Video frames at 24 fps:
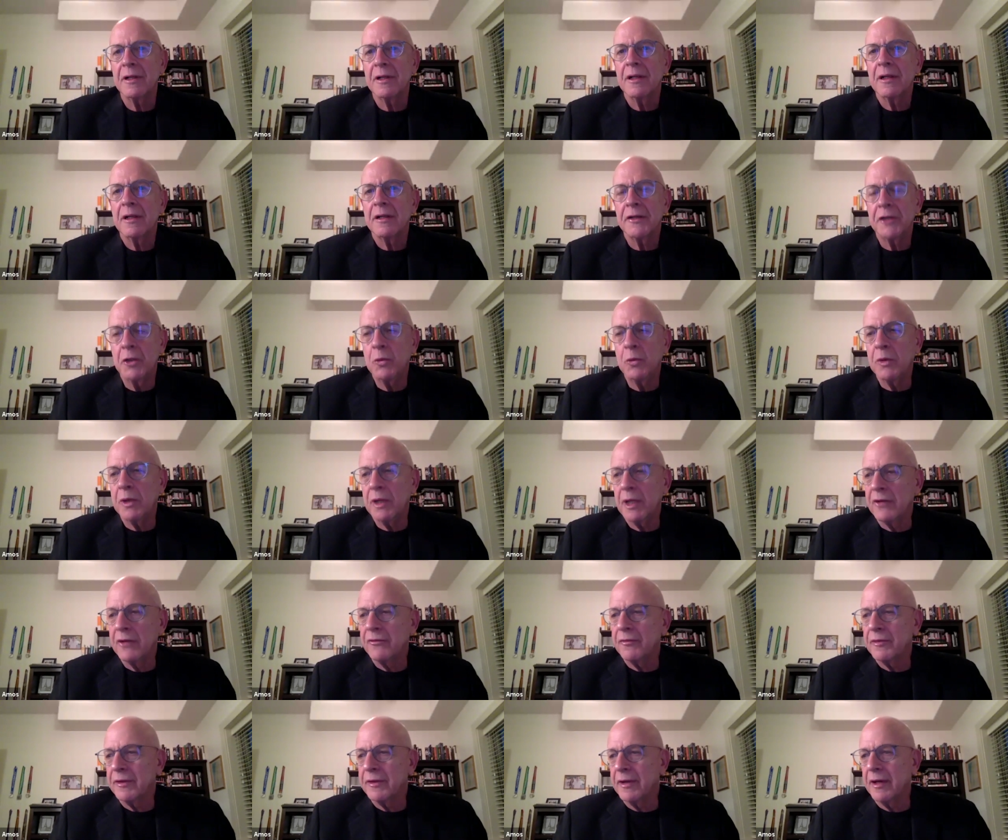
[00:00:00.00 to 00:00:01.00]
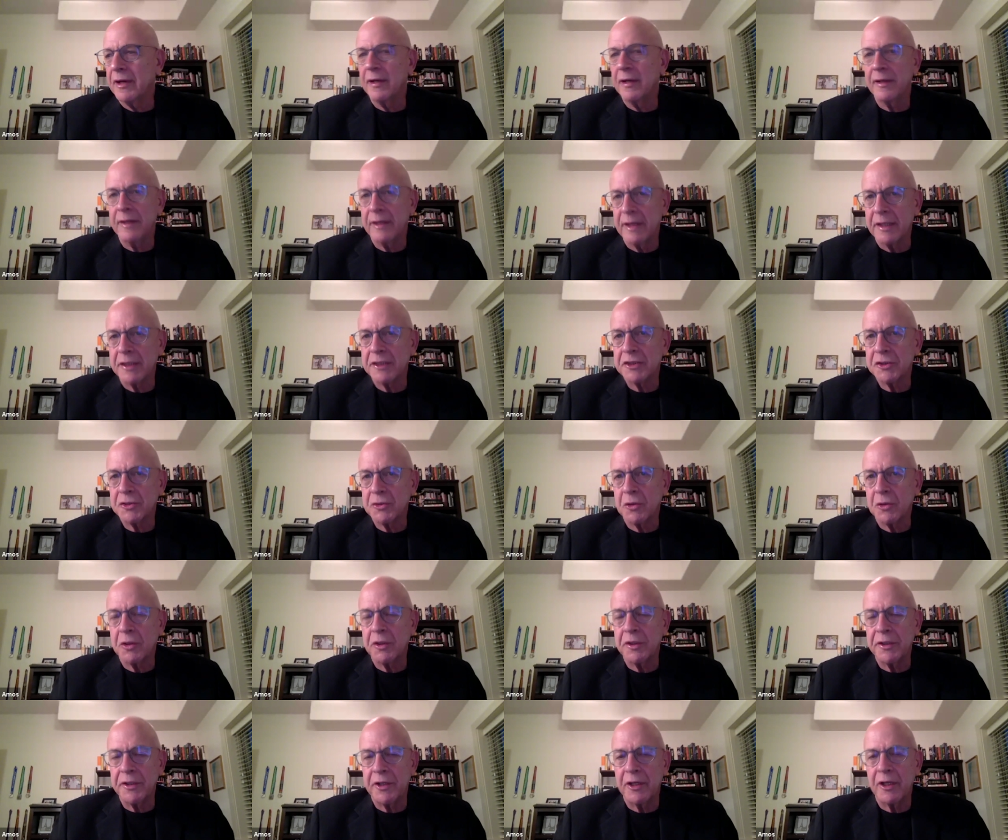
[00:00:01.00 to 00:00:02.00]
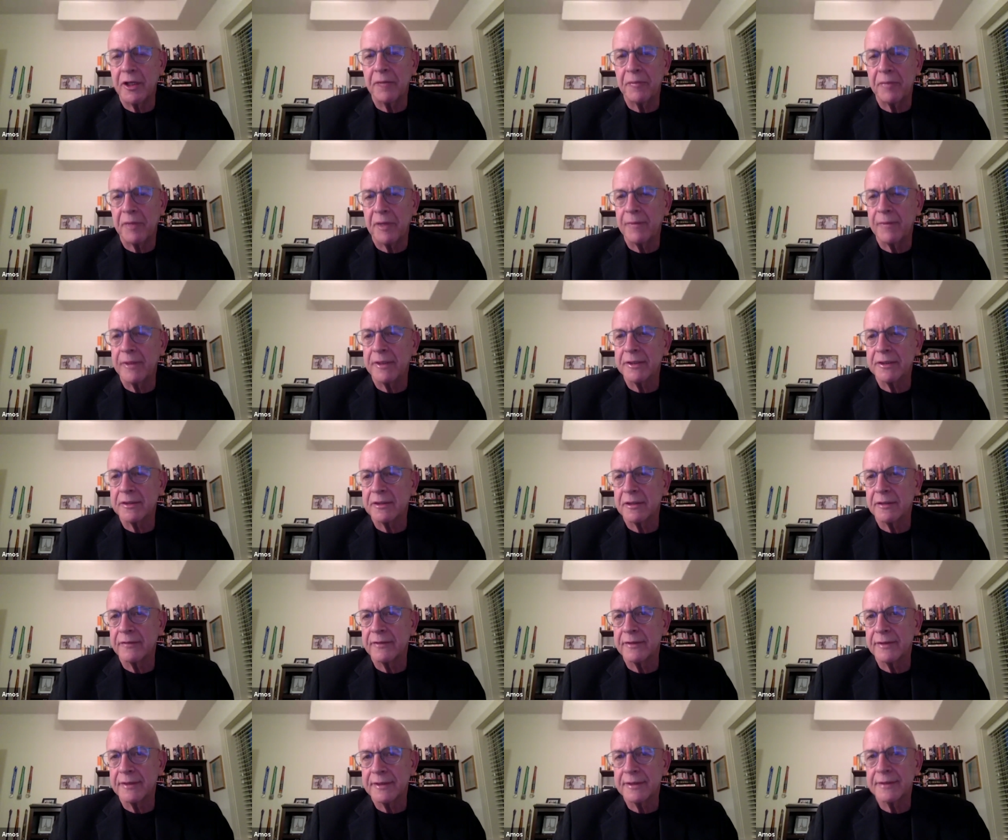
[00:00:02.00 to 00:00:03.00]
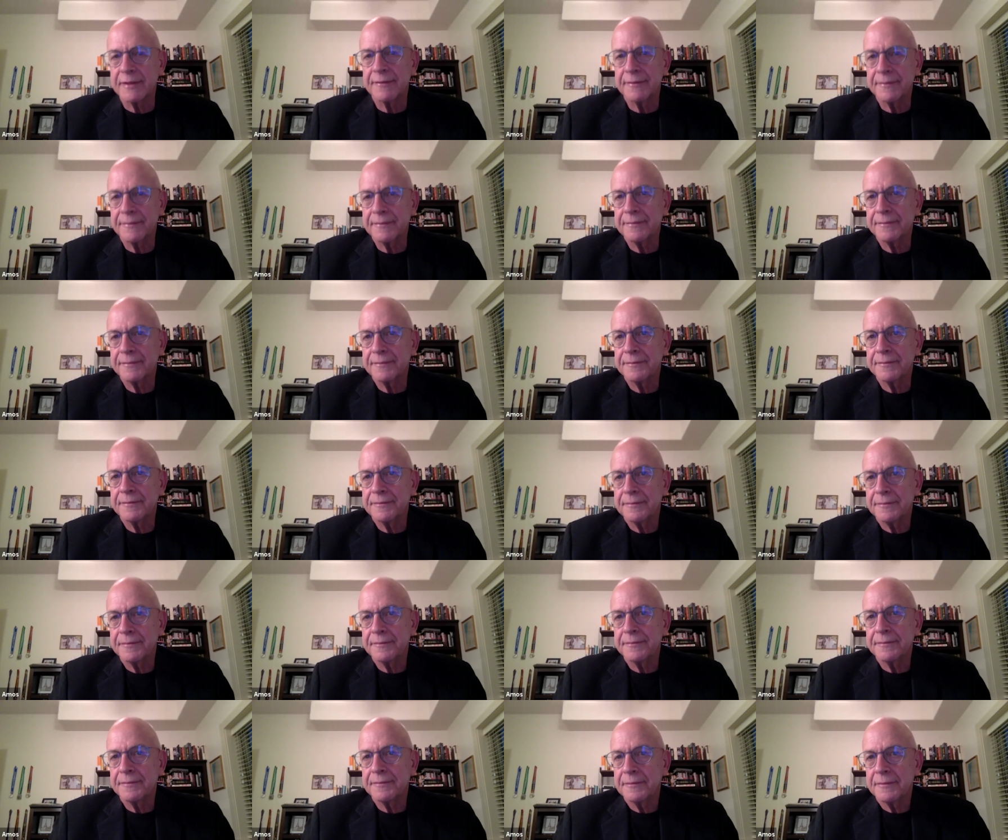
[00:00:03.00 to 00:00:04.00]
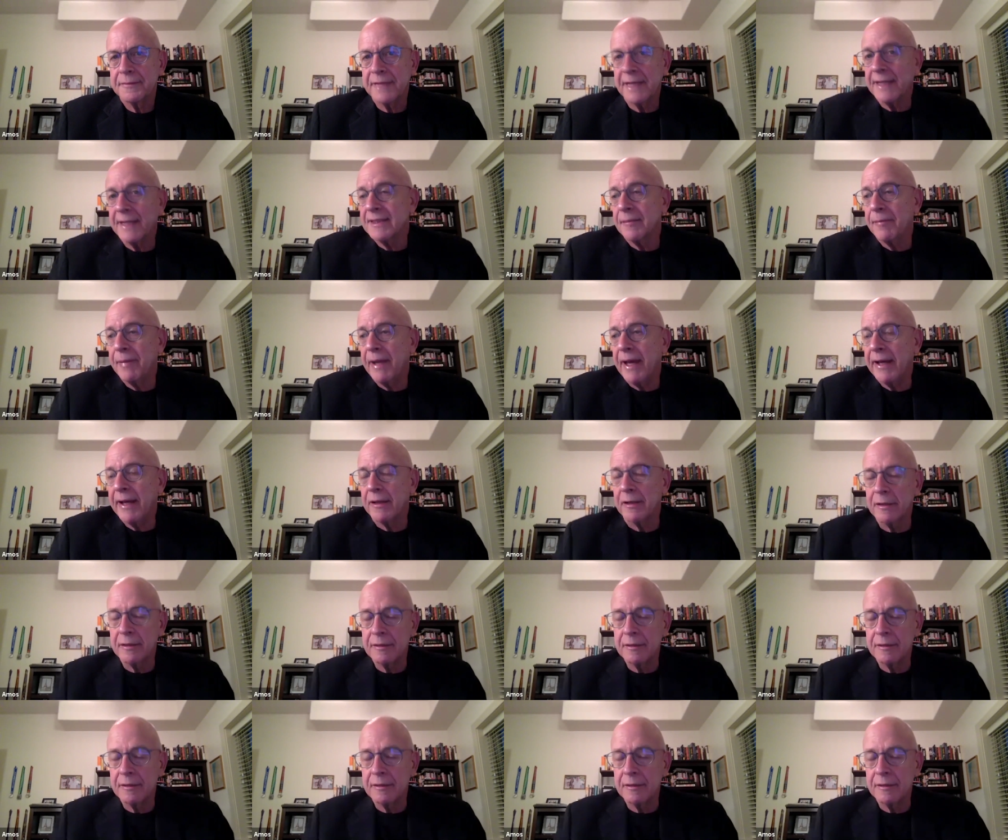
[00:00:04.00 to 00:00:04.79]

you will have done an extraordinary public service. That's the battle.